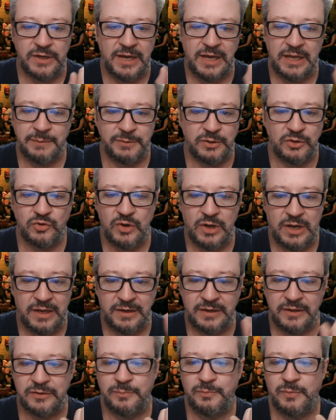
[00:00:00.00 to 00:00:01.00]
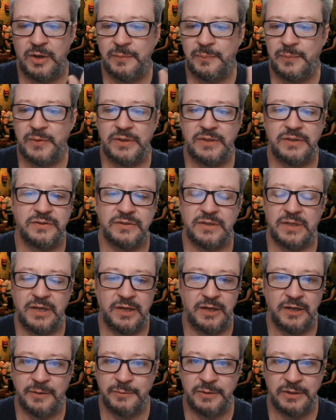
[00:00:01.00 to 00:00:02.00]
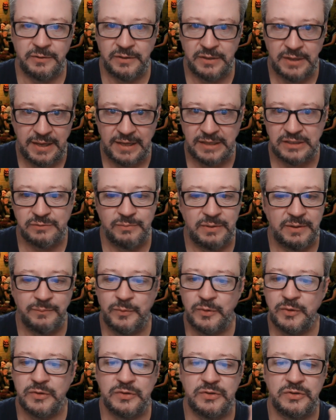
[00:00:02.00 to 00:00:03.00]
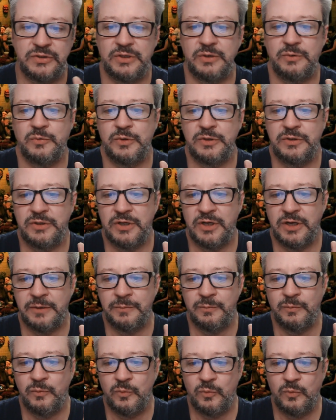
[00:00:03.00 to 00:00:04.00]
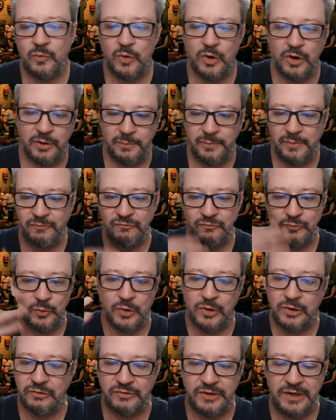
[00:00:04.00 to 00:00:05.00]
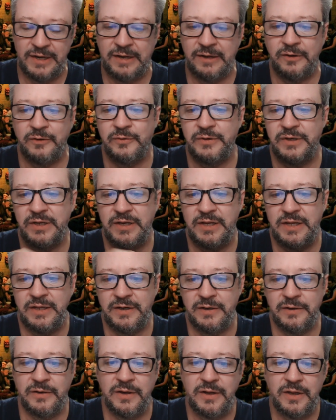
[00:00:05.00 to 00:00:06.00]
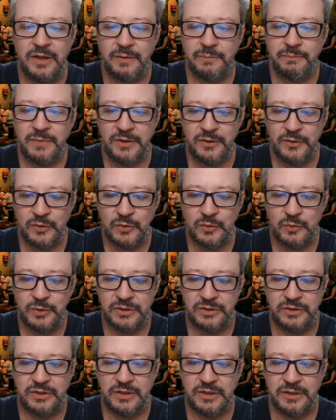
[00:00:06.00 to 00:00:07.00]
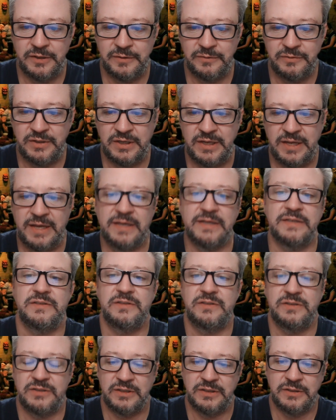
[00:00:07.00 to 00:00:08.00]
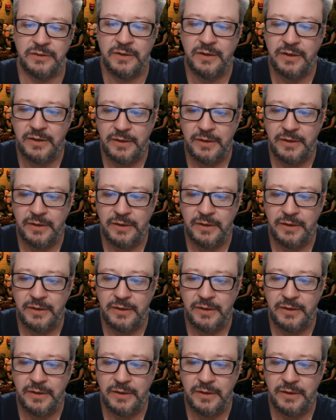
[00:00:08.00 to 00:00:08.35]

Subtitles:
animatronics, puppets, and cast members that would walk around and mingle with the guests. And